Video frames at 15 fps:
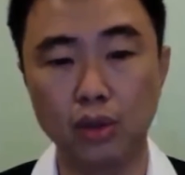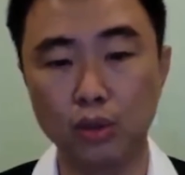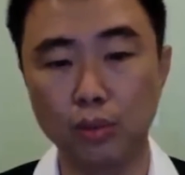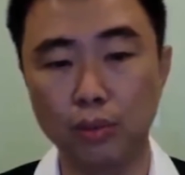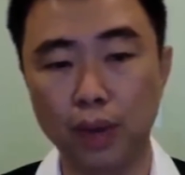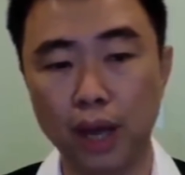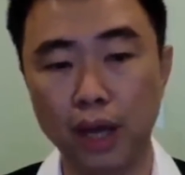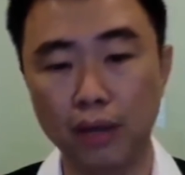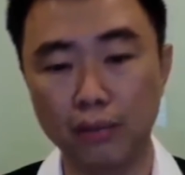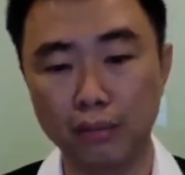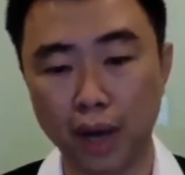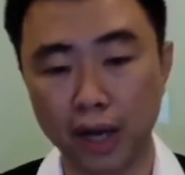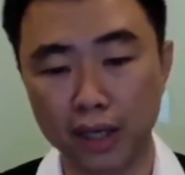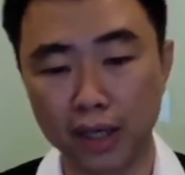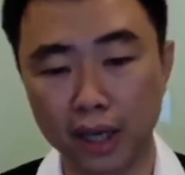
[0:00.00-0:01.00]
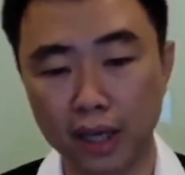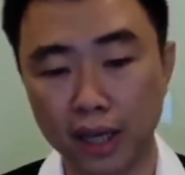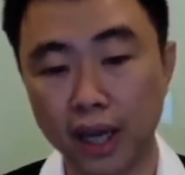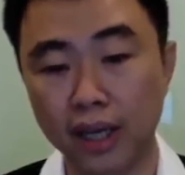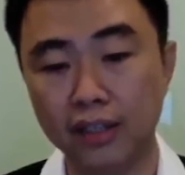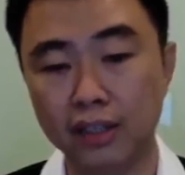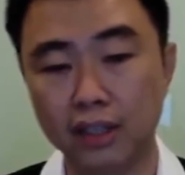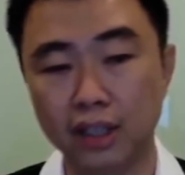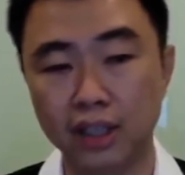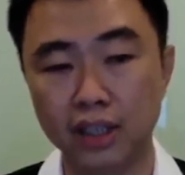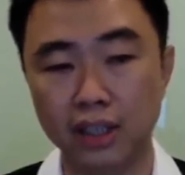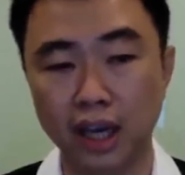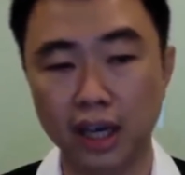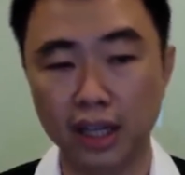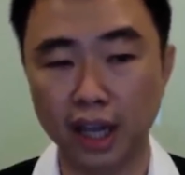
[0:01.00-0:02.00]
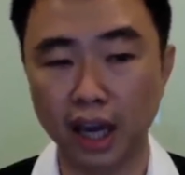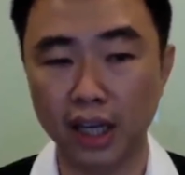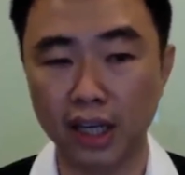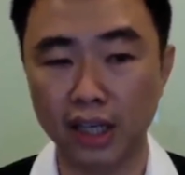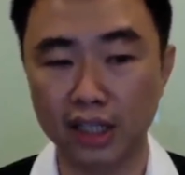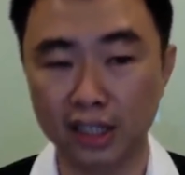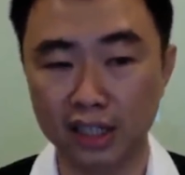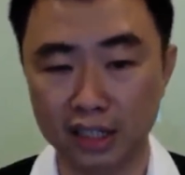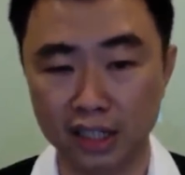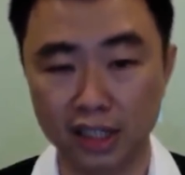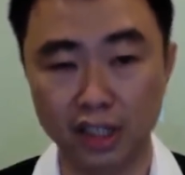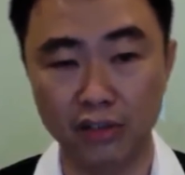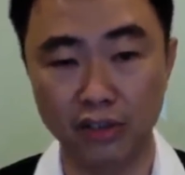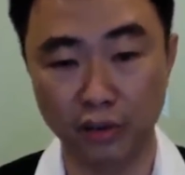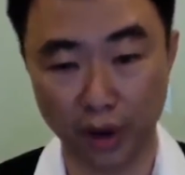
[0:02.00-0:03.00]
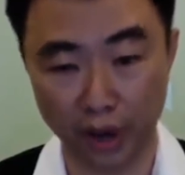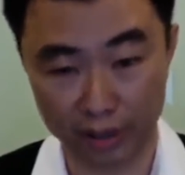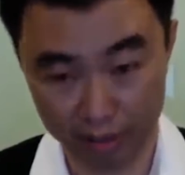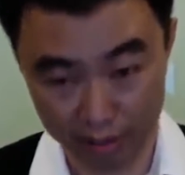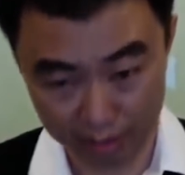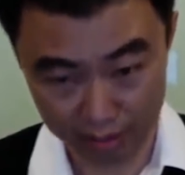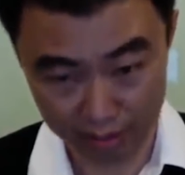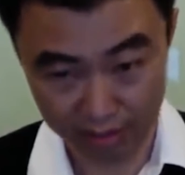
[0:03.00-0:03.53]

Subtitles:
do bear in mind that next year is the entire year is the year of the rat.